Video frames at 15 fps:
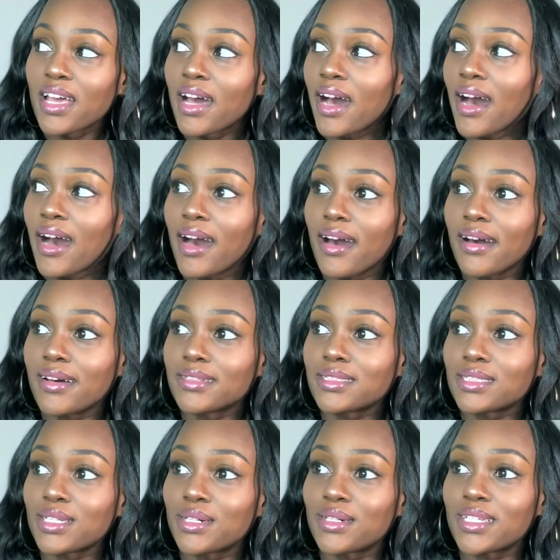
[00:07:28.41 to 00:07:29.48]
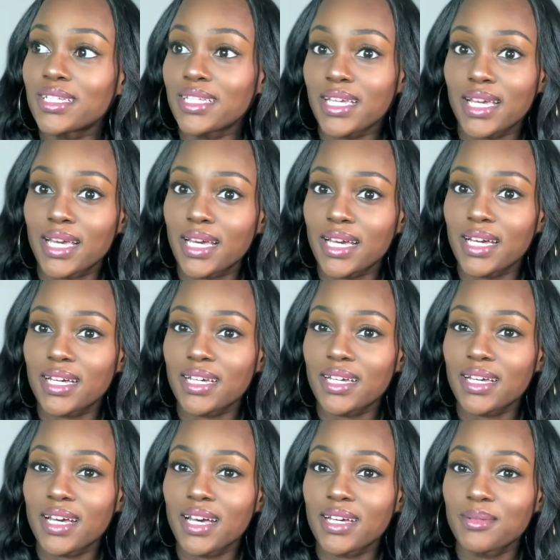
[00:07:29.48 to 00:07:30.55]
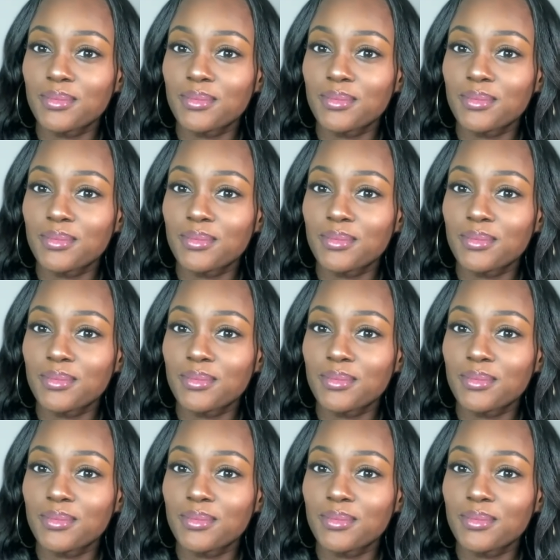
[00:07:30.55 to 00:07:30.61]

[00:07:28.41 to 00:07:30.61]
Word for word: Uh, so yeah,